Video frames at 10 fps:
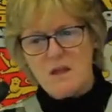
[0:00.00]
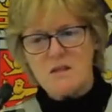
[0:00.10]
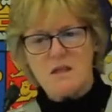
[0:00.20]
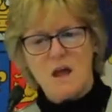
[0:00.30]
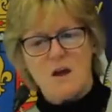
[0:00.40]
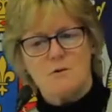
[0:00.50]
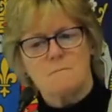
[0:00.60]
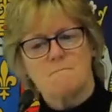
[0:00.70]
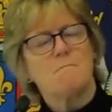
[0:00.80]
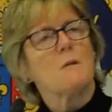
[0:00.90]
So
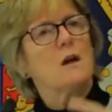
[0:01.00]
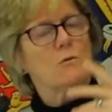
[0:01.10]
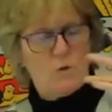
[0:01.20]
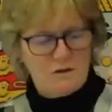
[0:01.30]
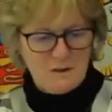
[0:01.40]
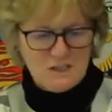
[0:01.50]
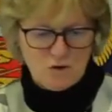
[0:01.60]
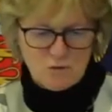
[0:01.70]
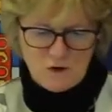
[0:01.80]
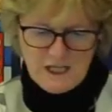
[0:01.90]
we've been
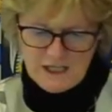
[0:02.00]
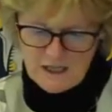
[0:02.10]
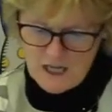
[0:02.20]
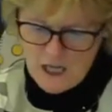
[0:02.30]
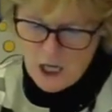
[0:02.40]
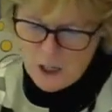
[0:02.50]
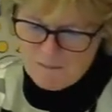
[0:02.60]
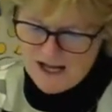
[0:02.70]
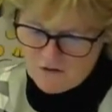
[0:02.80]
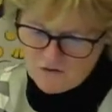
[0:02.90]
talking
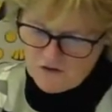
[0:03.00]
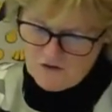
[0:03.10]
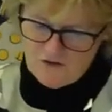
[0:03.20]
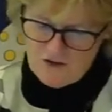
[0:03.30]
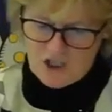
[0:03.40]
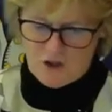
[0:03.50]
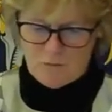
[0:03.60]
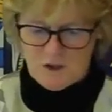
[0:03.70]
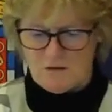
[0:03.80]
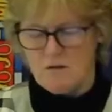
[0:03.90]
about the
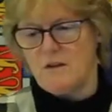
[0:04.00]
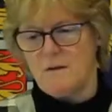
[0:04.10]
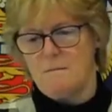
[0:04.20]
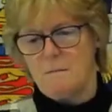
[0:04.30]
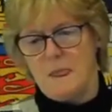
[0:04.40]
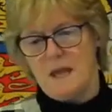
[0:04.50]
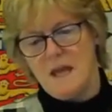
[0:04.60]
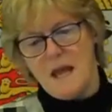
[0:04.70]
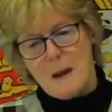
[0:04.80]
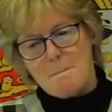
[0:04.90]
humans.
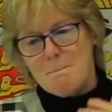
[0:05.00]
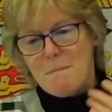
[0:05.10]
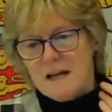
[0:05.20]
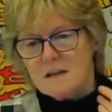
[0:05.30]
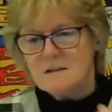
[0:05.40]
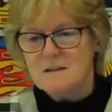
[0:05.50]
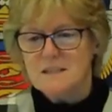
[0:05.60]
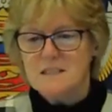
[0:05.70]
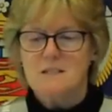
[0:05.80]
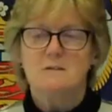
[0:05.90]
But,
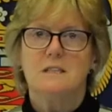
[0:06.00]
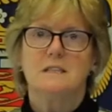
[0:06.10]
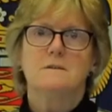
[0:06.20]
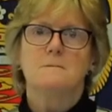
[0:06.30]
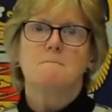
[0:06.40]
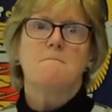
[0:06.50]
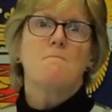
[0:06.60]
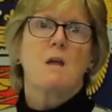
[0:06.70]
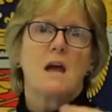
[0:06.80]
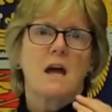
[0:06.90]
you know,
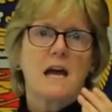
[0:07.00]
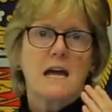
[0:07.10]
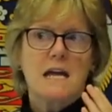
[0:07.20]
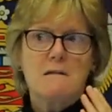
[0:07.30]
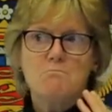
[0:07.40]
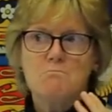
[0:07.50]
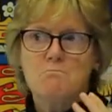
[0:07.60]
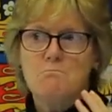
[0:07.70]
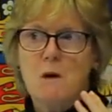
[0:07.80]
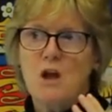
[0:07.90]

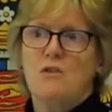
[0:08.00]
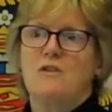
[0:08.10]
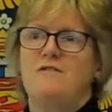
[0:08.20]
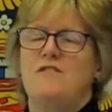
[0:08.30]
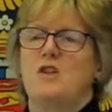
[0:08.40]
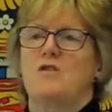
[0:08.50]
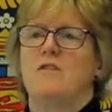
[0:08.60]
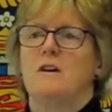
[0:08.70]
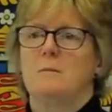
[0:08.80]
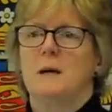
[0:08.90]
in most fish
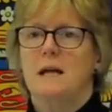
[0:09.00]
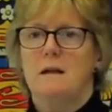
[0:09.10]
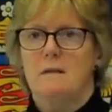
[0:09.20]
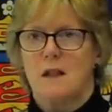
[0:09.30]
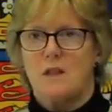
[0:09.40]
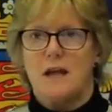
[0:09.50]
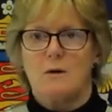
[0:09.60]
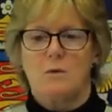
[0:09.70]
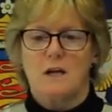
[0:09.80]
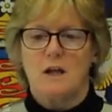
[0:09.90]
farming, that's
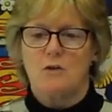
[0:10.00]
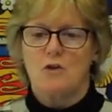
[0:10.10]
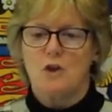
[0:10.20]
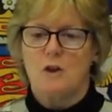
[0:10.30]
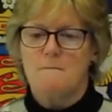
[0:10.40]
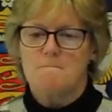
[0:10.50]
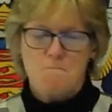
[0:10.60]
aquaculture,